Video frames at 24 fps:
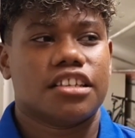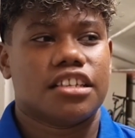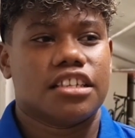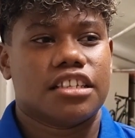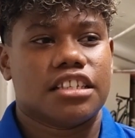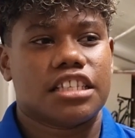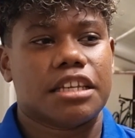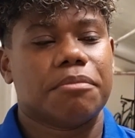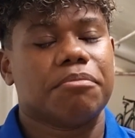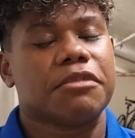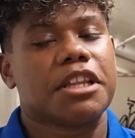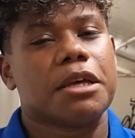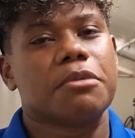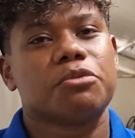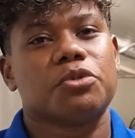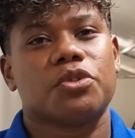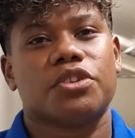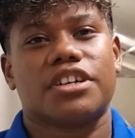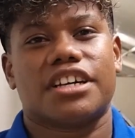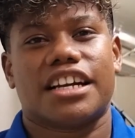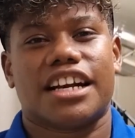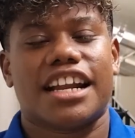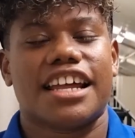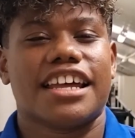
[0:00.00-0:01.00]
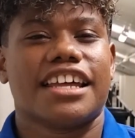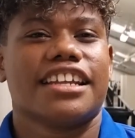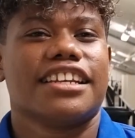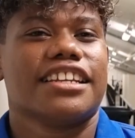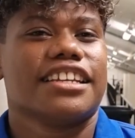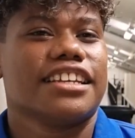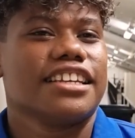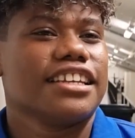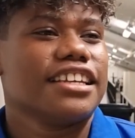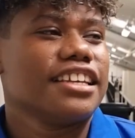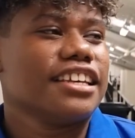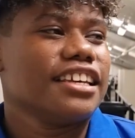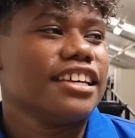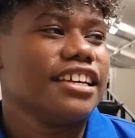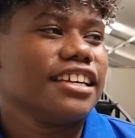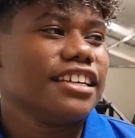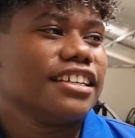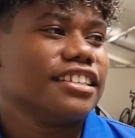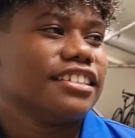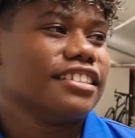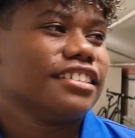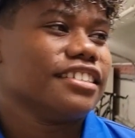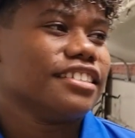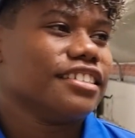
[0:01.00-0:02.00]
Sometimes we cry,
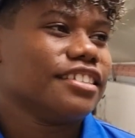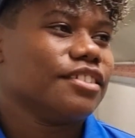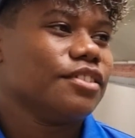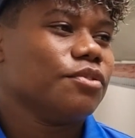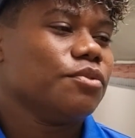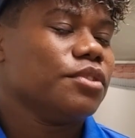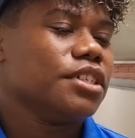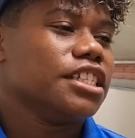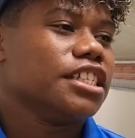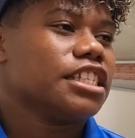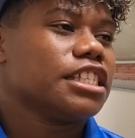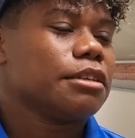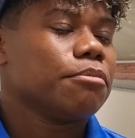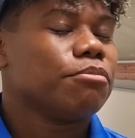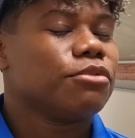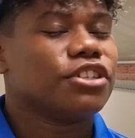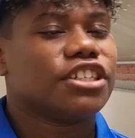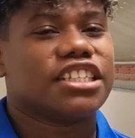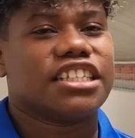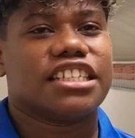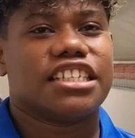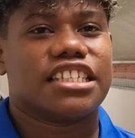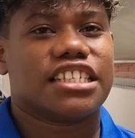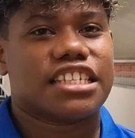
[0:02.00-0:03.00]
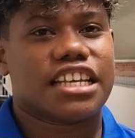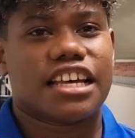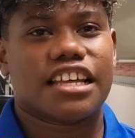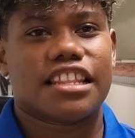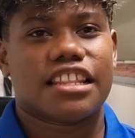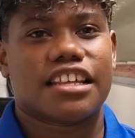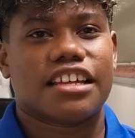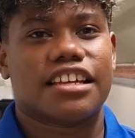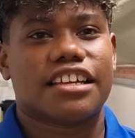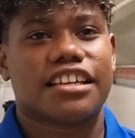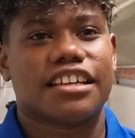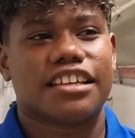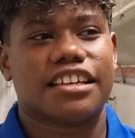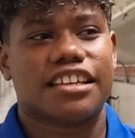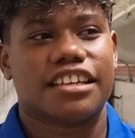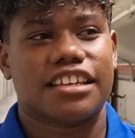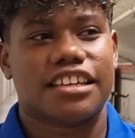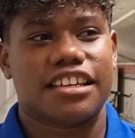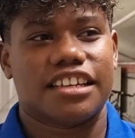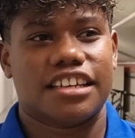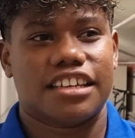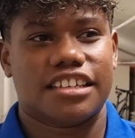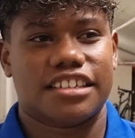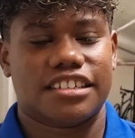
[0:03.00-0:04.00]
and we supporting each other,
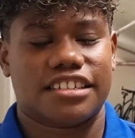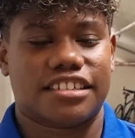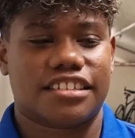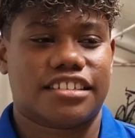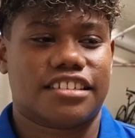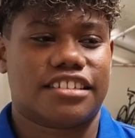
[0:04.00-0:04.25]
and